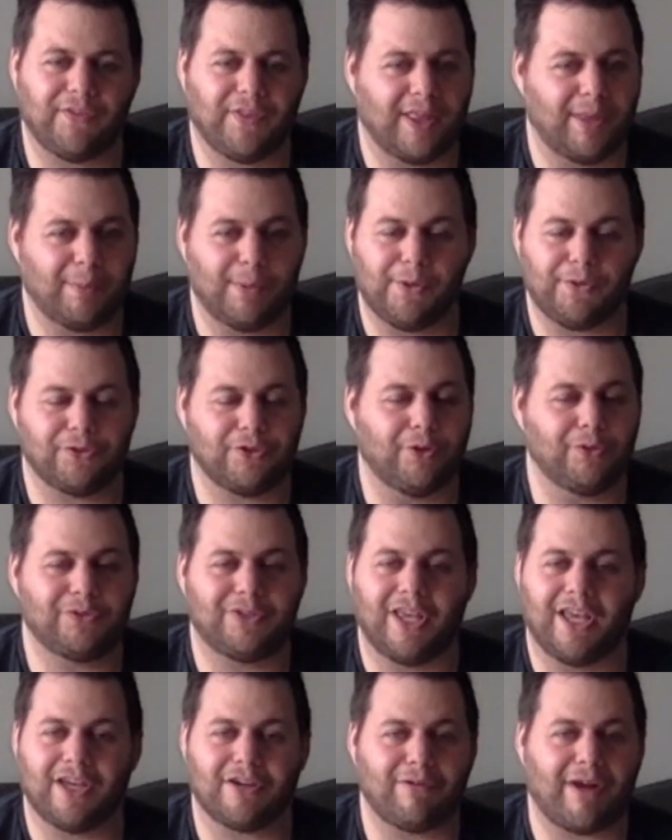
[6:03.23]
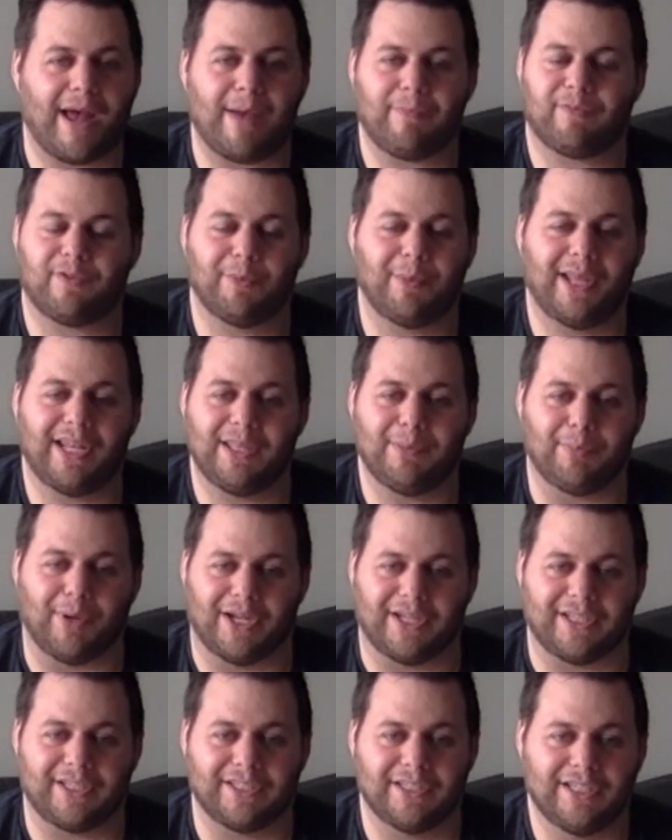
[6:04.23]
and they both don't take crap from
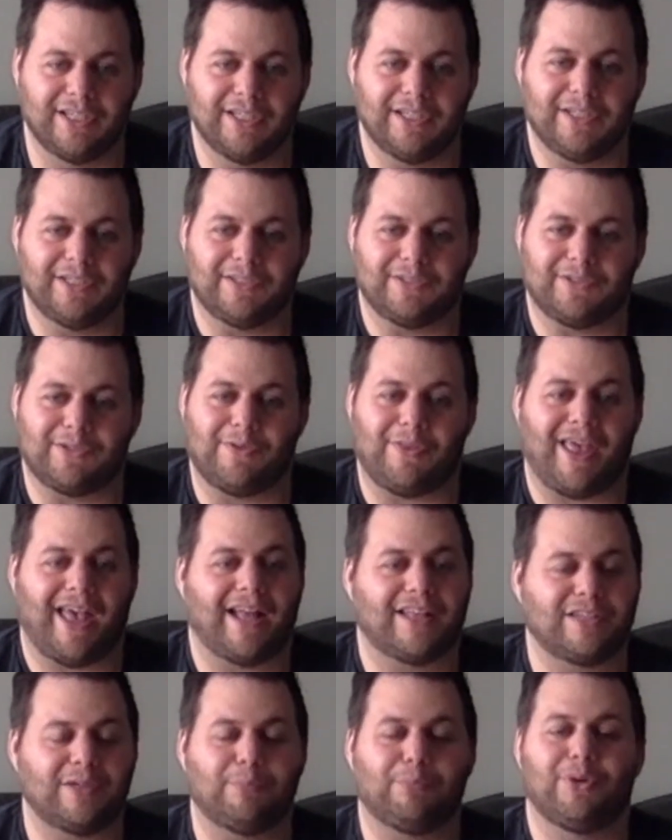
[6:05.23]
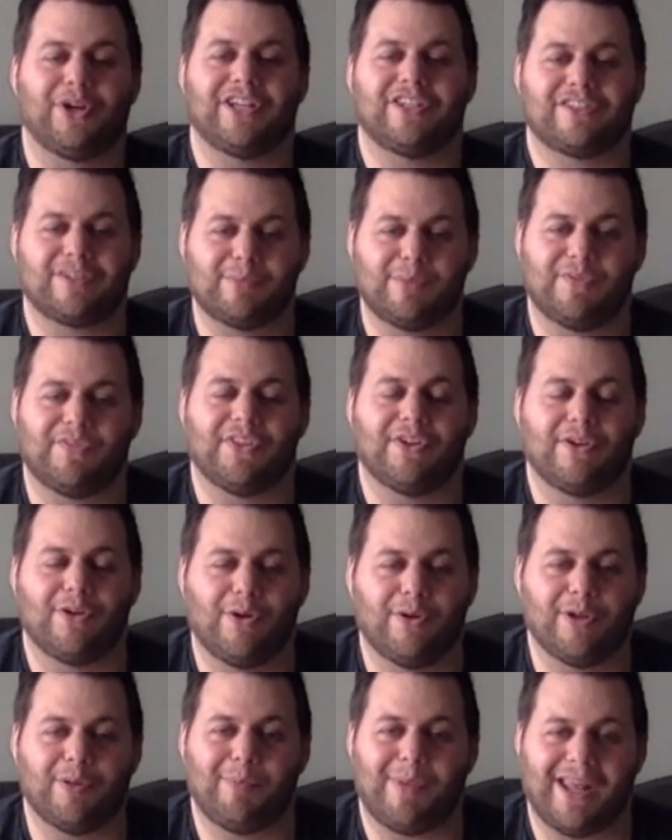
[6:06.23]
anybody. So they had to bring some of their
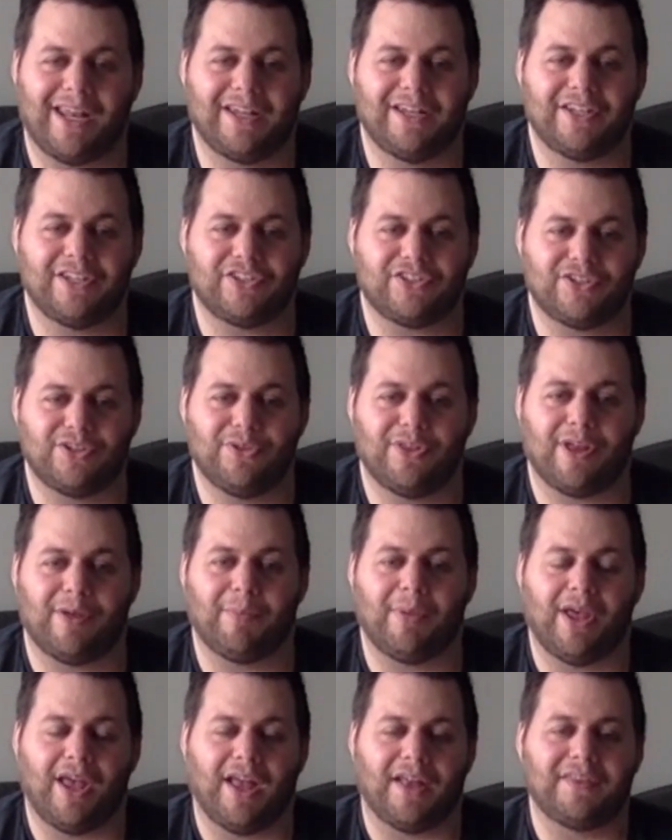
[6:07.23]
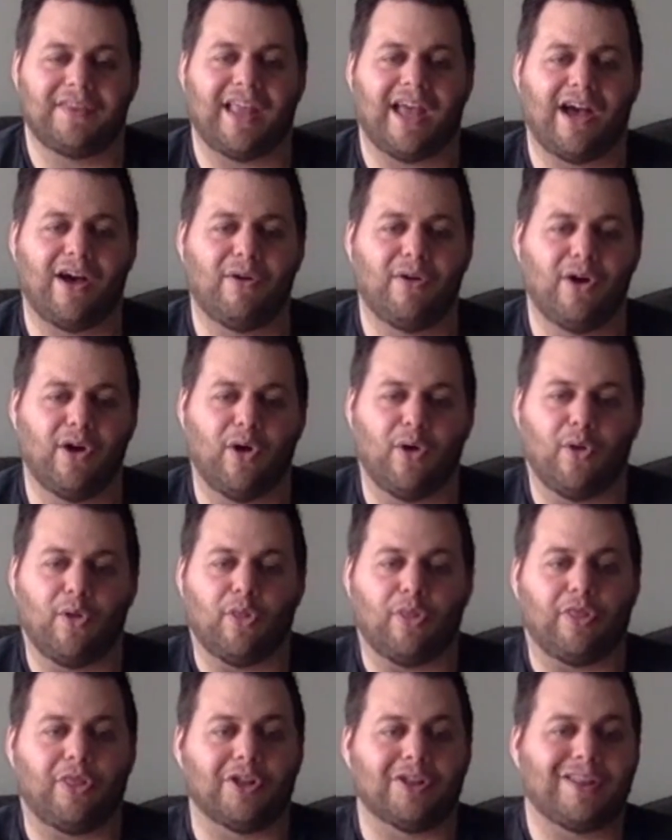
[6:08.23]
own amenities to them. Now,
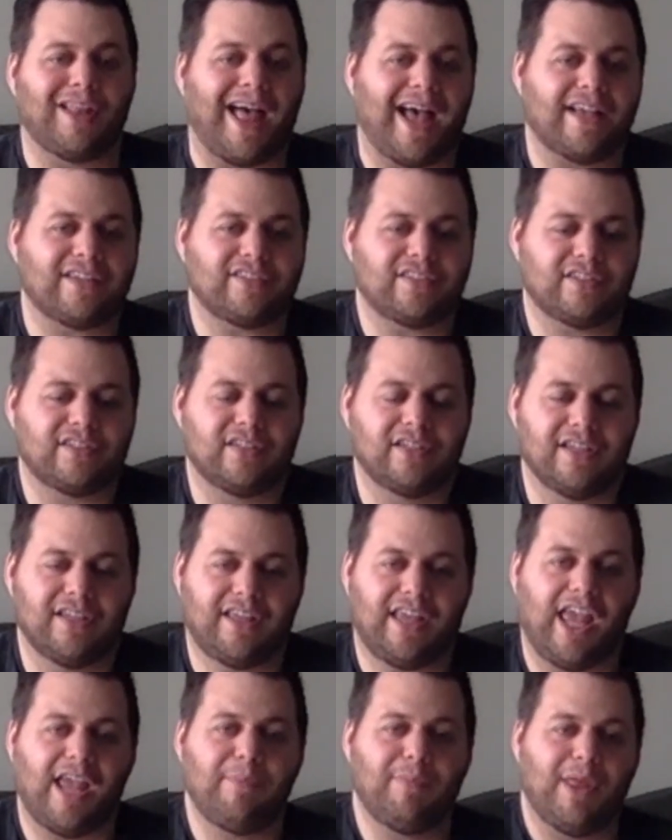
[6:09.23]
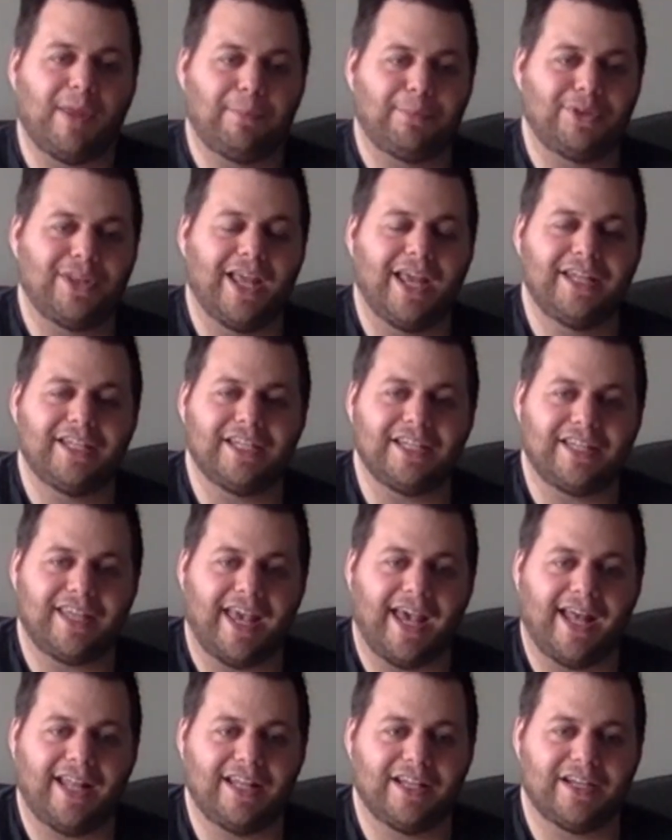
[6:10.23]
the last game they played in
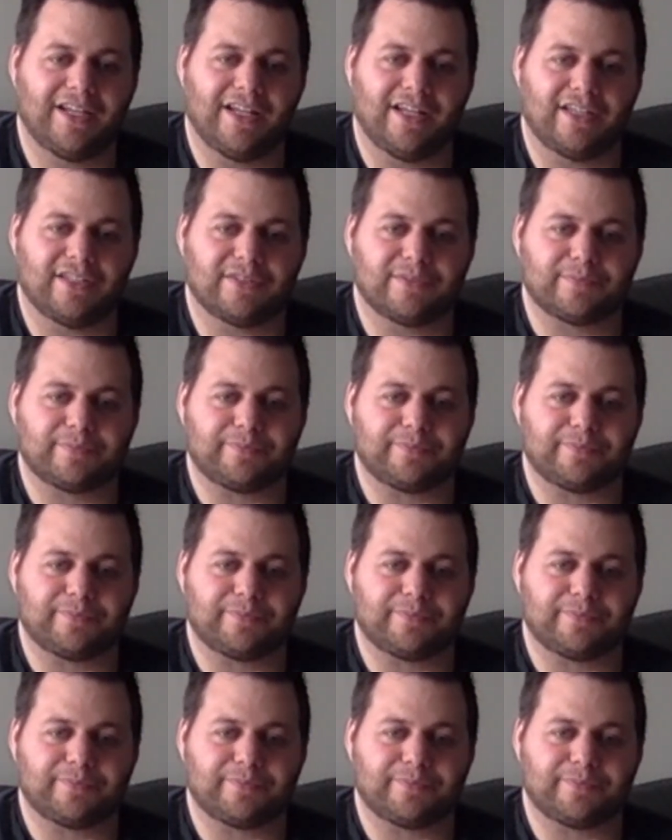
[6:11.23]
Canada,